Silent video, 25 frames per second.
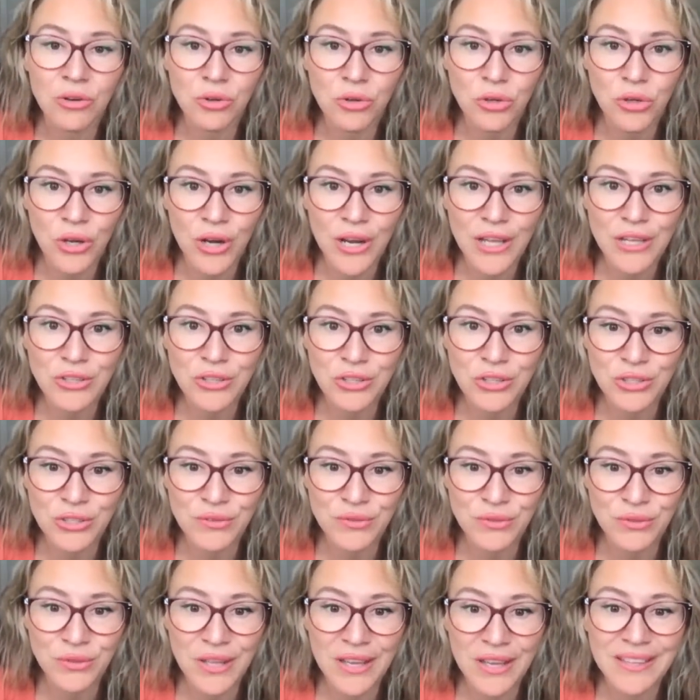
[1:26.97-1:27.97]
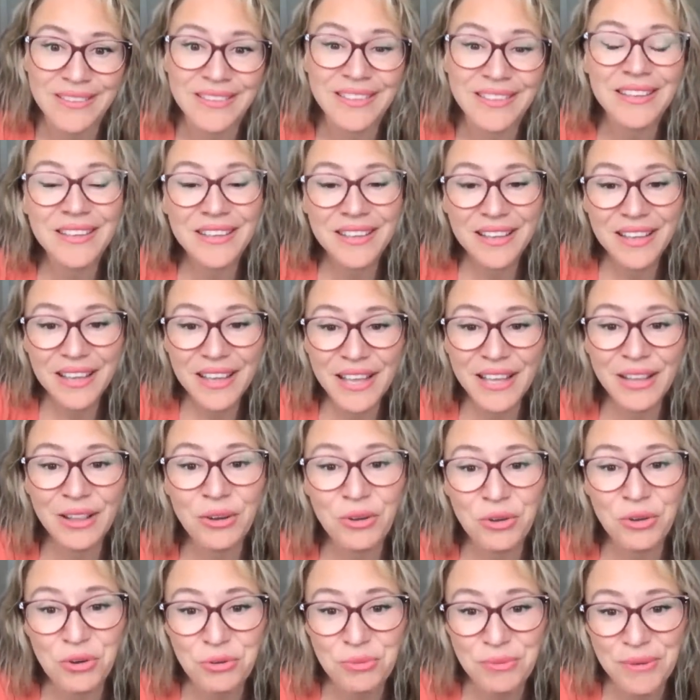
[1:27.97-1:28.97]
calculations for that.
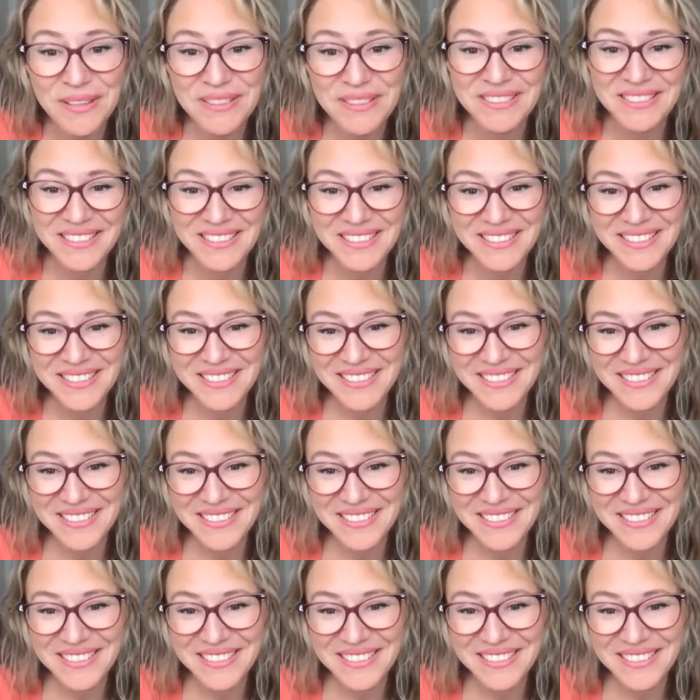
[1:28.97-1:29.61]
Hello, Rumen.